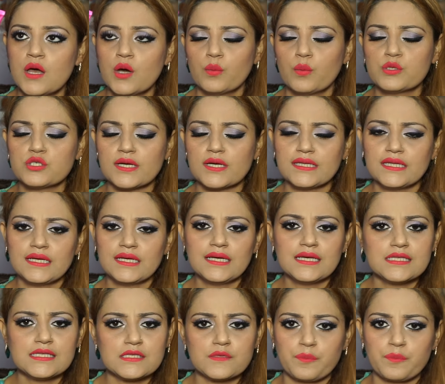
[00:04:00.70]
which I think
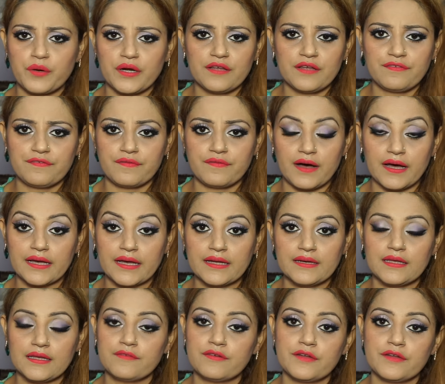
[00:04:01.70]
is pretty
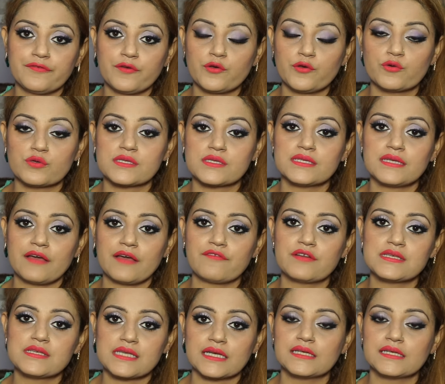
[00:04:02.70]
fine. Even if you use it
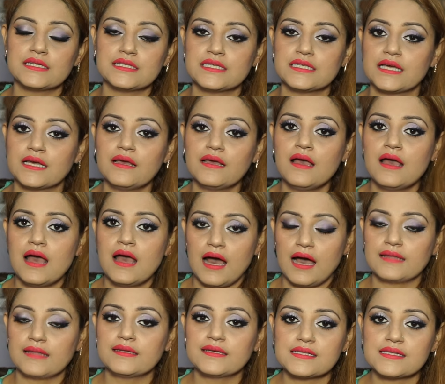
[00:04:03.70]
every single day,
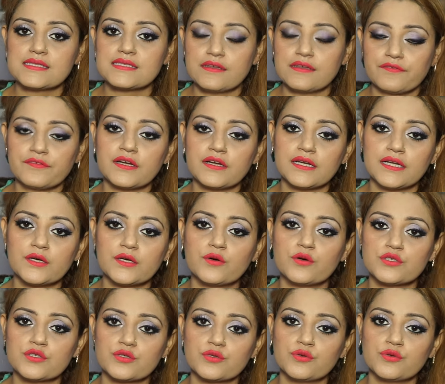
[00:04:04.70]
I think it's definitely
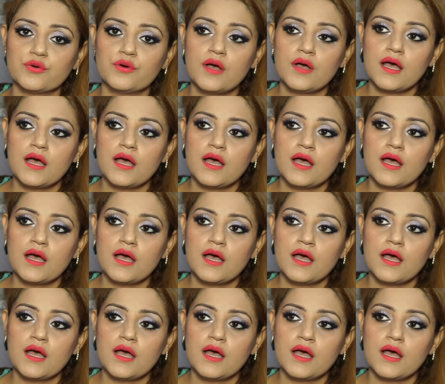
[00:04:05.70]
going to